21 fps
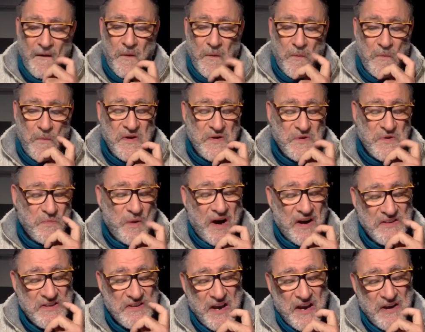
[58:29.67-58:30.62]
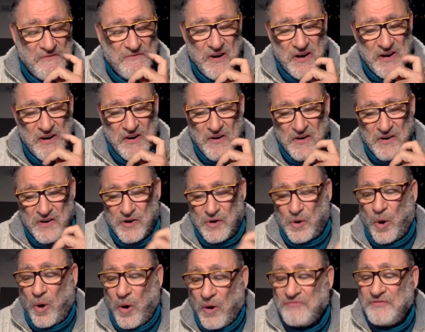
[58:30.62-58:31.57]
with whatever
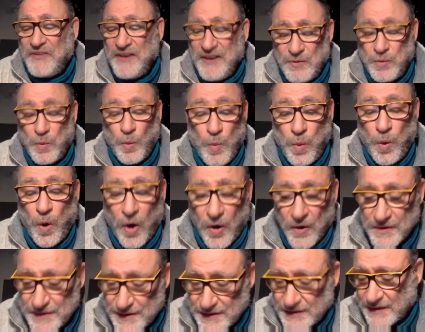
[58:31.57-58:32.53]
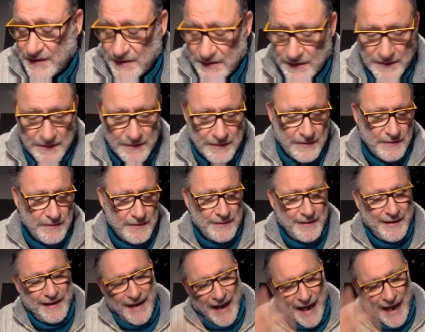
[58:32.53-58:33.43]
COVID was, and